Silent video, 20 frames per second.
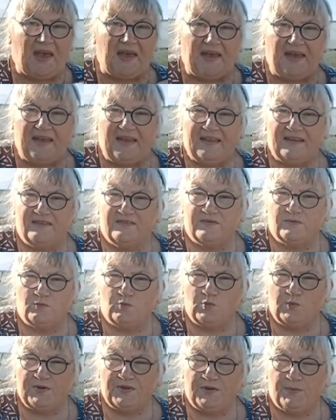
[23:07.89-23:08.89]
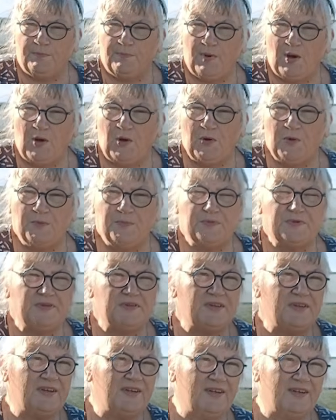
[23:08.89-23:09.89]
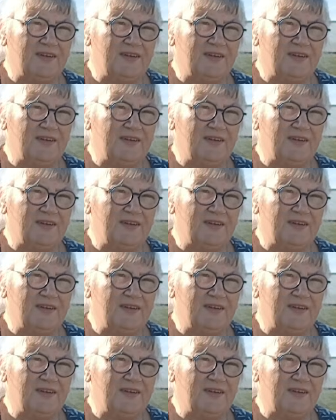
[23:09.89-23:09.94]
And with the bulbs,